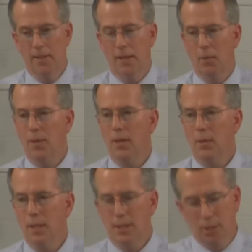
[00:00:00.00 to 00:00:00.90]
And one thing
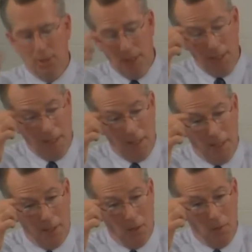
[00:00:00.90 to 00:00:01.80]
we did see that I'd
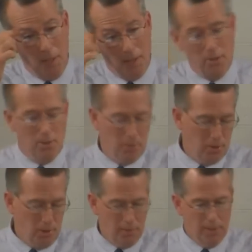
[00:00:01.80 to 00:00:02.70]
like to remind us of
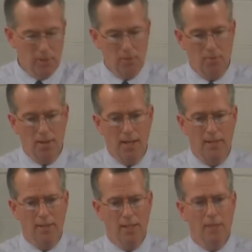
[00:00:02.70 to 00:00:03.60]
this evening is the
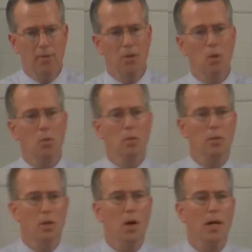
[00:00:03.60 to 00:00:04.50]
fact that even though
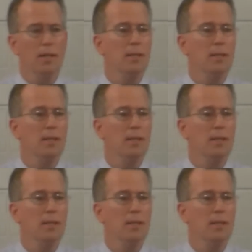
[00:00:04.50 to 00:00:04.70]
God